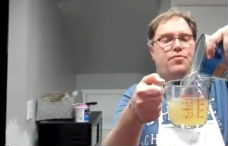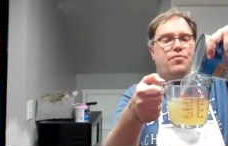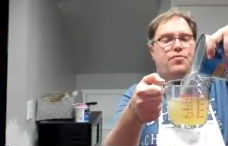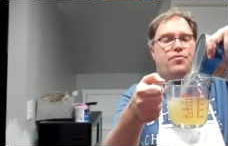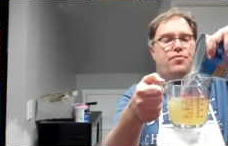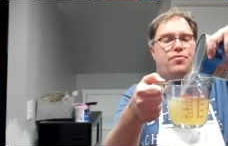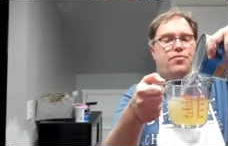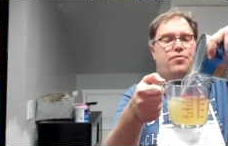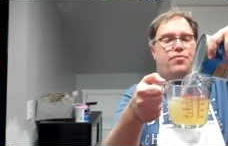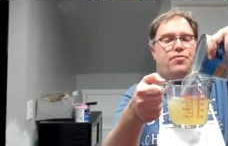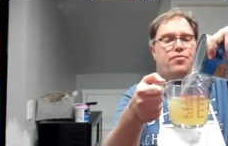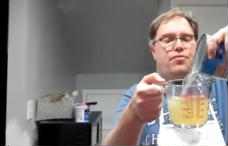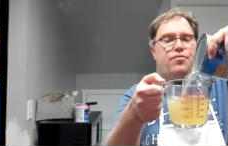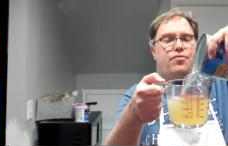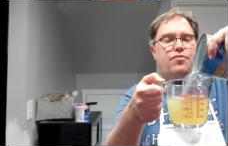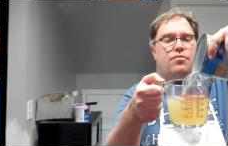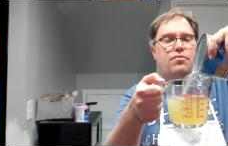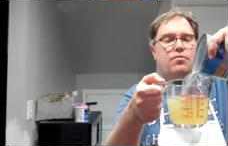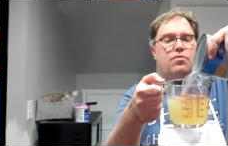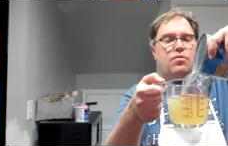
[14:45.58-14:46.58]

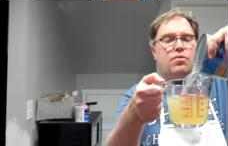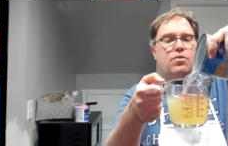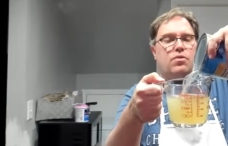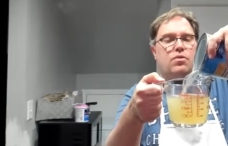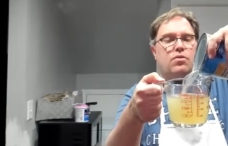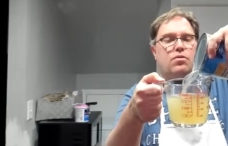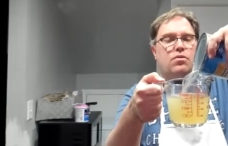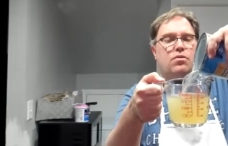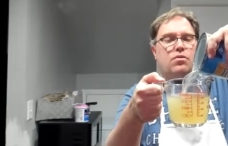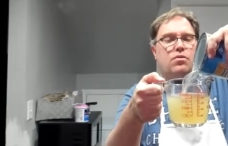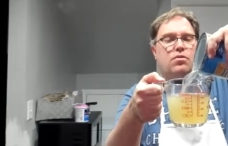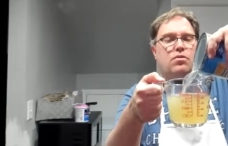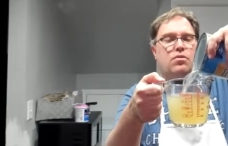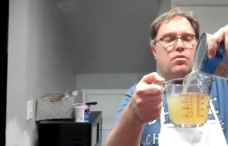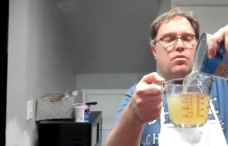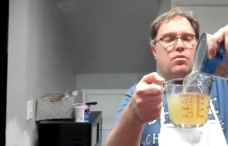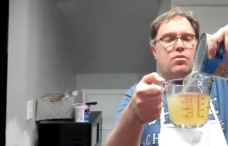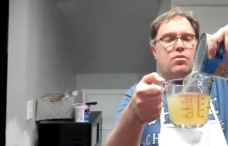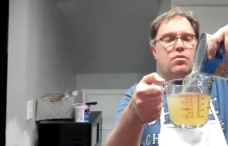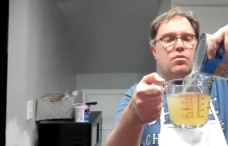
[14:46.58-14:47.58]

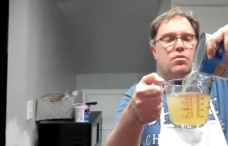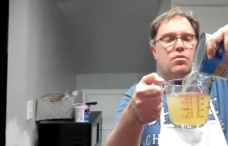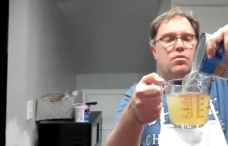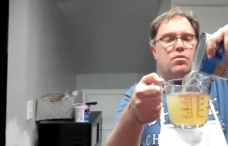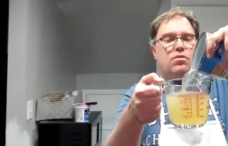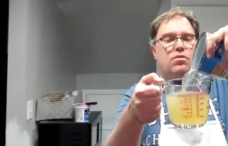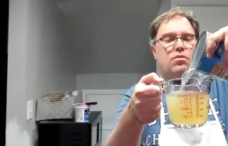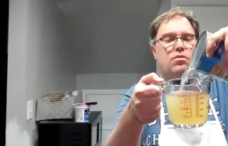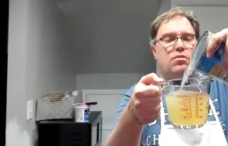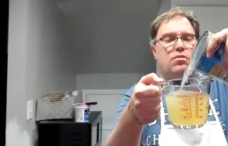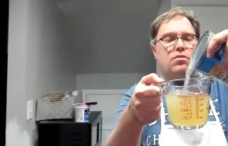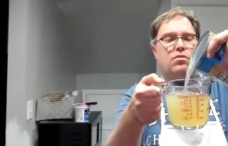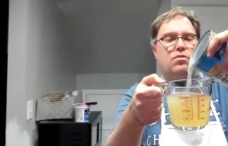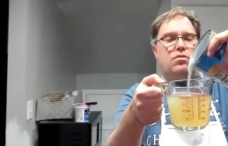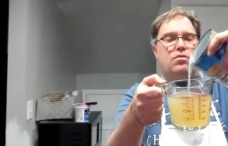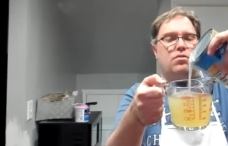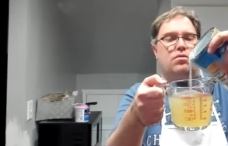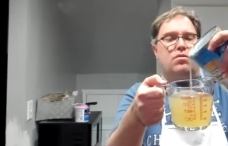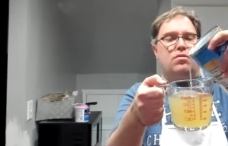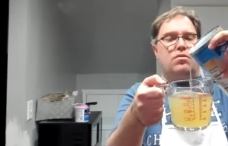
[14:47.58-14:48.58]

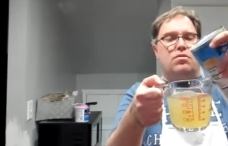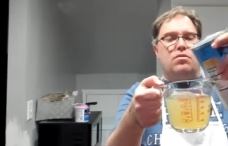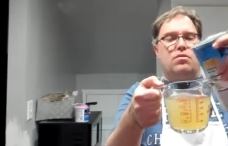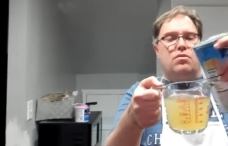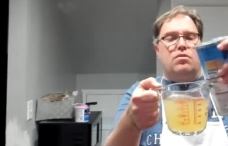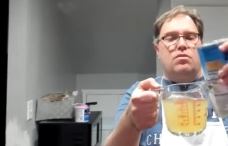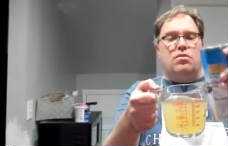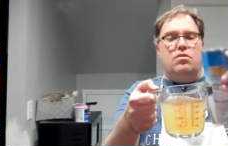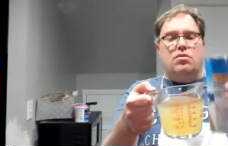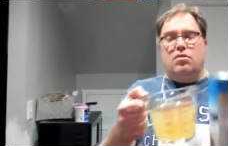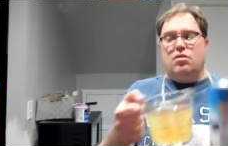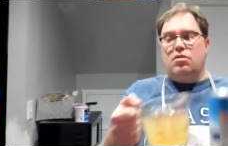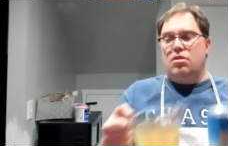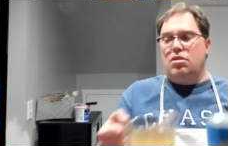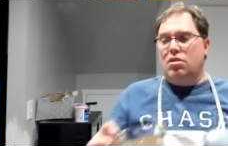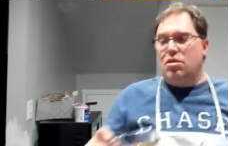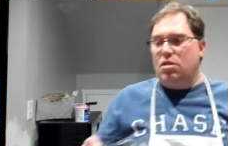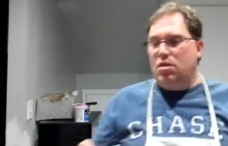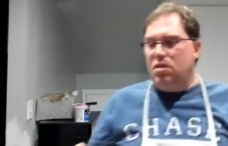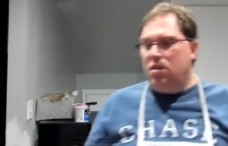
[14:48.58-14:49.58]

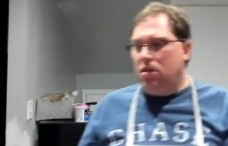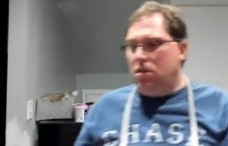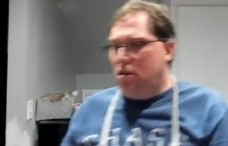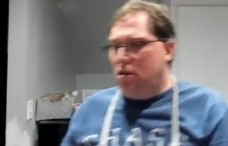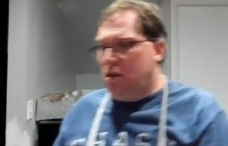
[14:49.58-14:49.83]
(no one is talking)